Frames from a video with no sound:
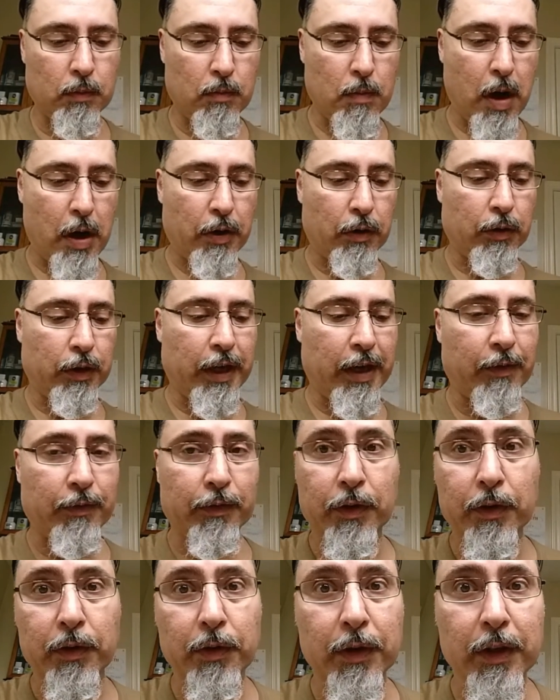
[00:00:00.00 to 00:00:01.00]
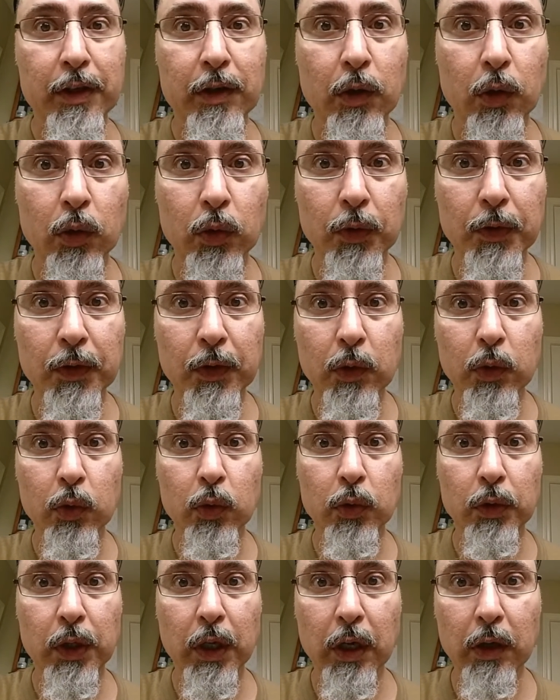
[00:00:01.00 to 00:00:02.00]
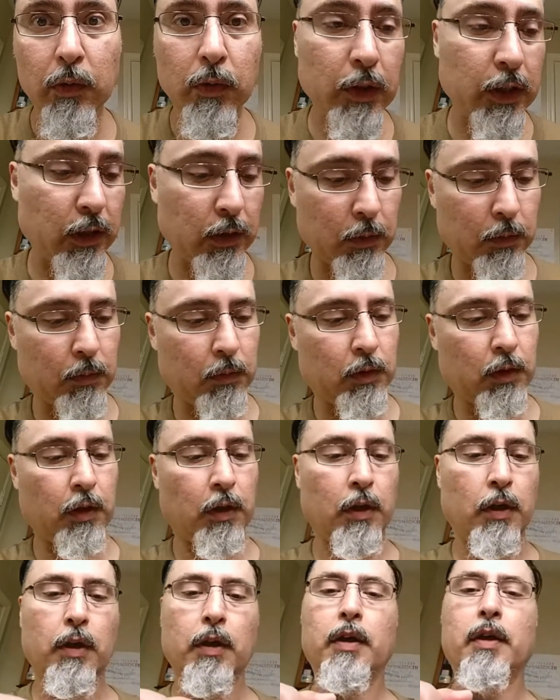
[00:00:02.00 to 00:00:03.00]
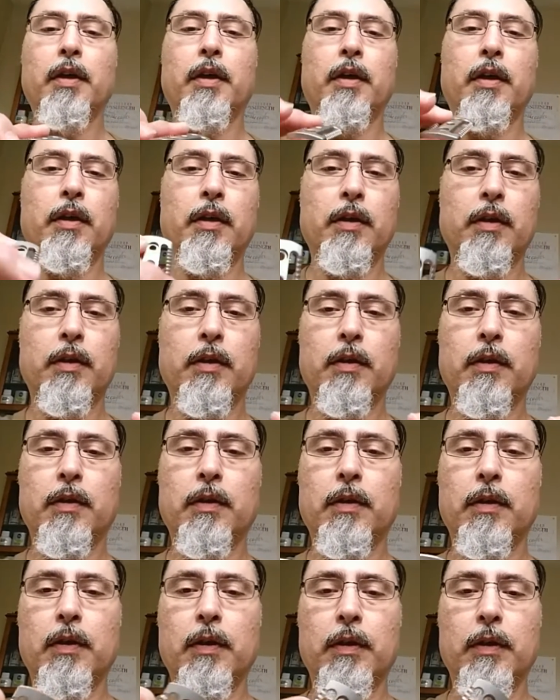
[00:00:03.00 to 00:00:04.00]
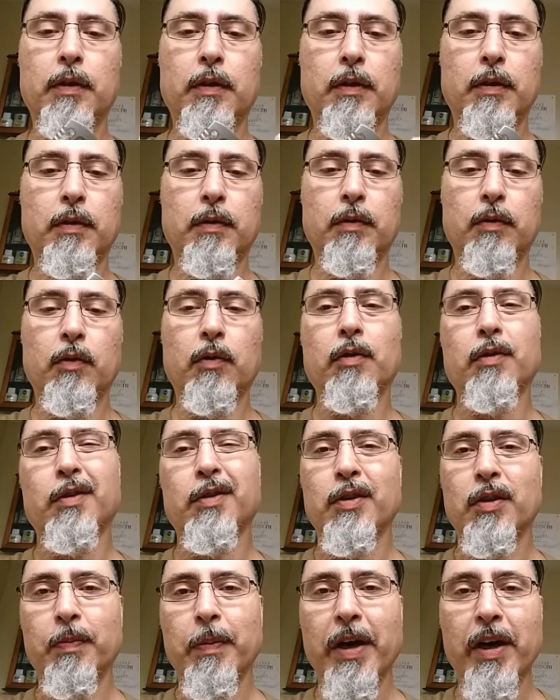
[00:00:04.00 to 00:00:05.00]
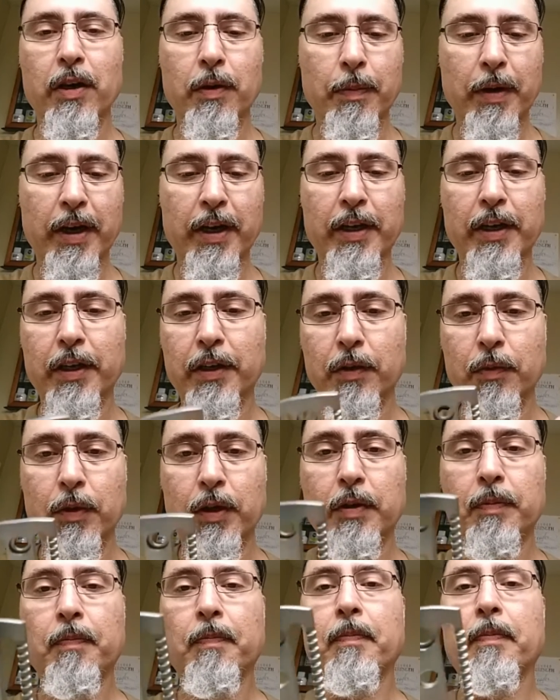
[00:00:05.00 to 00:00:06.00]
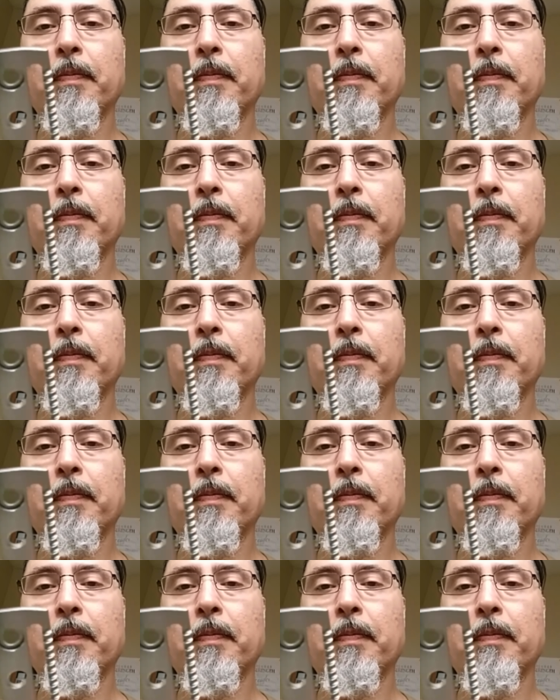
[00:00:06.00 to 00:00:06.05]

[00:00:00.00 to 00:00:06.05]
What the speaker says: modeled after the old school Darwin, and was inspired by it anyway.